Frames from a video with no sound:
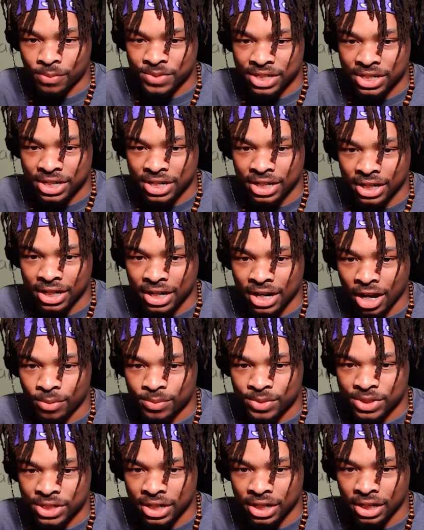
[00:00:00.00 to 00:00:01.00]
I'm seeing it now.
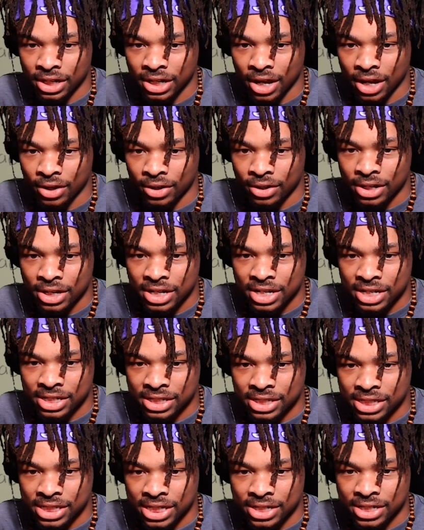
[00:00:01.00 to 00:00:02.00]
I'm seeing it now.
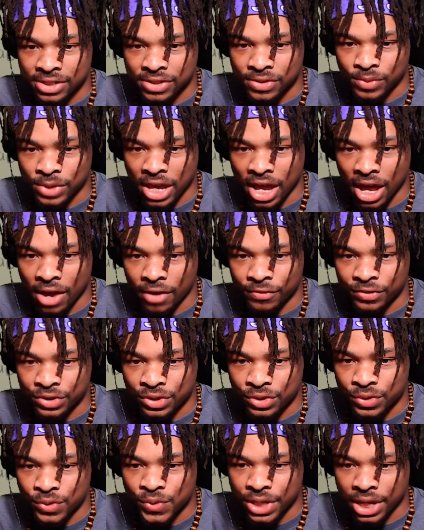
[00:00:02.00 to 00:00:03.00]
Since we have
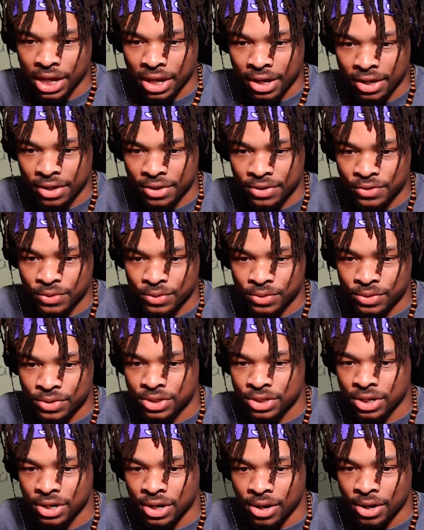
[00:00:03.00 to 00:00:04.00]
two
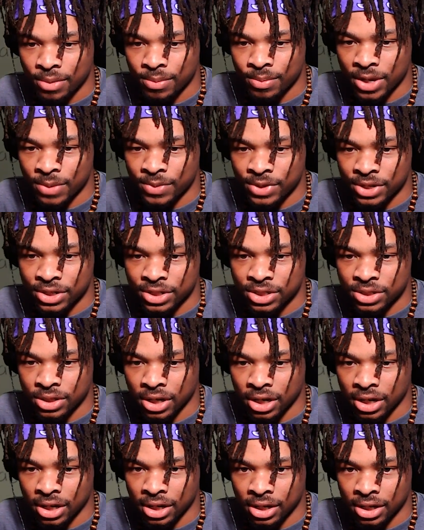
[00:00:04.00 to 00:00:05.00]
candles, maybe it's
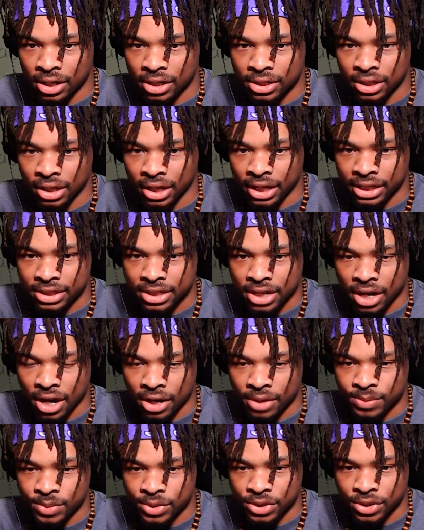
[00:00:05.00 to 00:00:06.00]
uh like
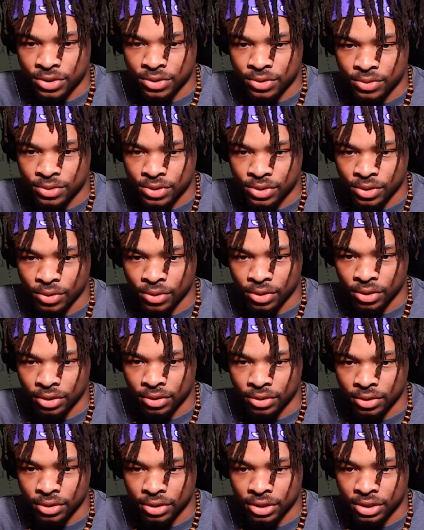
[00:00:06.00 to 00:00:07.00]
times two. So hold
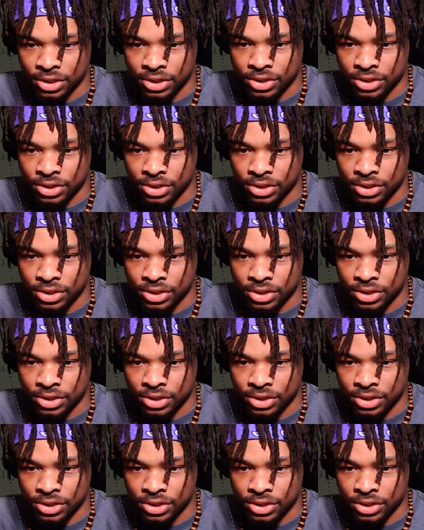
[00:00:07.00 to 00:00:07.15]
on, hold on.